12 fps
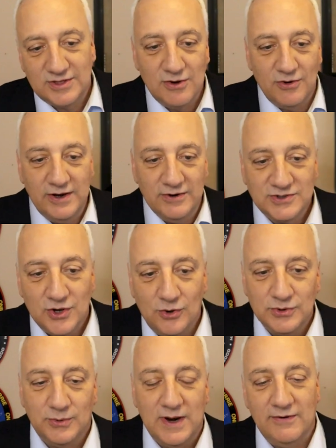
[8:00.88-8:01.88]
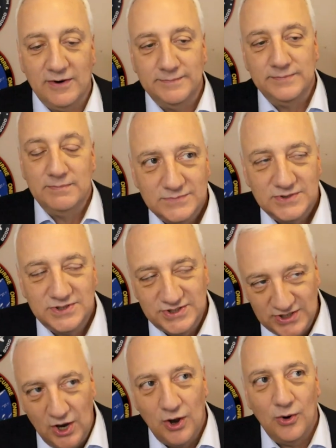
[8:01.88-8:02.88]
30 years old or whatever
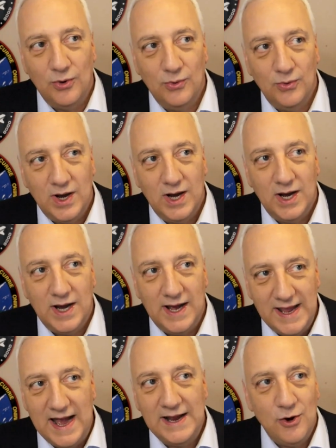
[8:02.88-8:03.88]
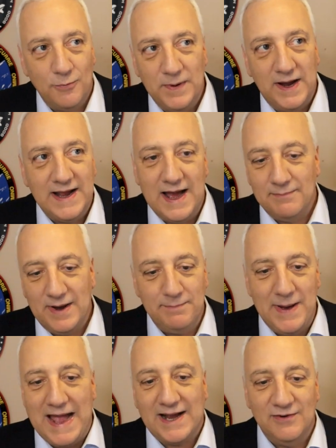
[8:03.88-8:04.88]
so uh, yeah, I op- I got
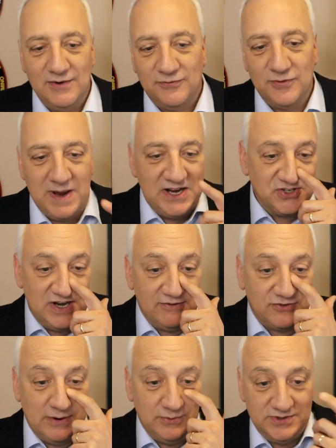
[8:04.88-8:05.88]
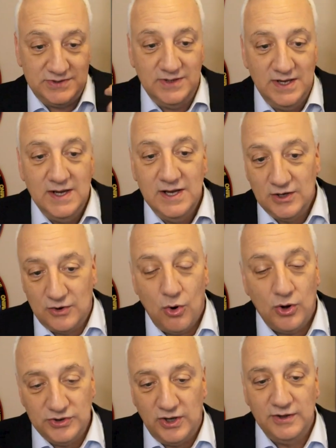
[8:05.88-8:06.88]
my packet of information after I was
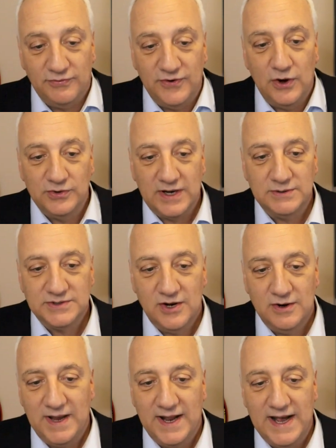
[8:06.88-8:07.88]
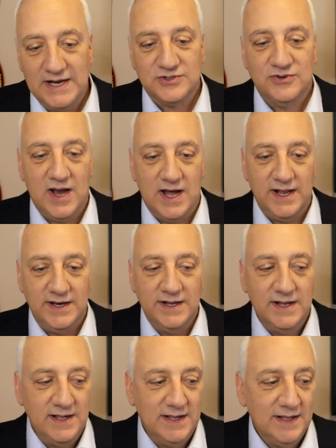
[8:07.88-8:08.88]
called on the phone that I was going to be an astronaut,
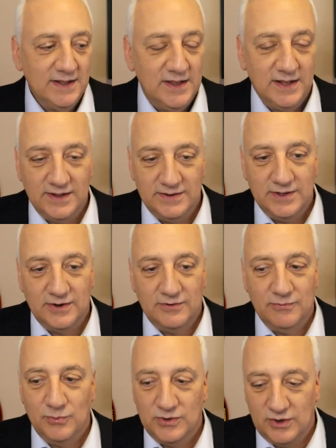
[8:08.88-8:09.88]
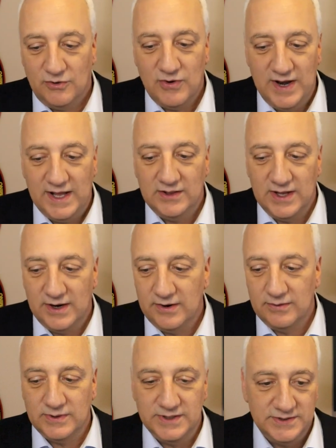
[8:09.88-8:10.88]
and the, the the greeting
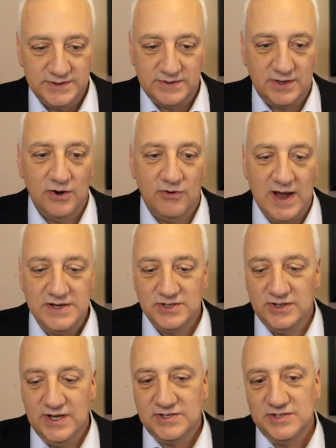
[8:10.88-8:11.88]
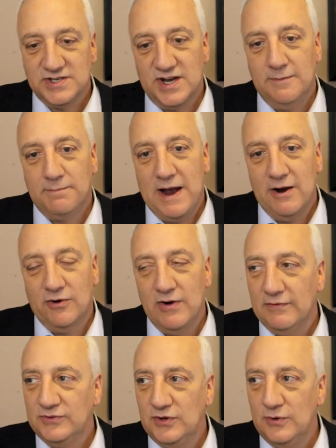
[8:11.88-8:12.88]
letter was congratulations, and in
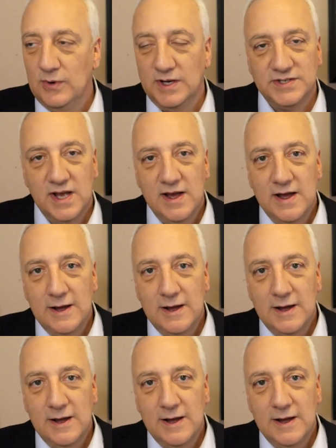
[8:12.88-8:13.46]
paragraph two was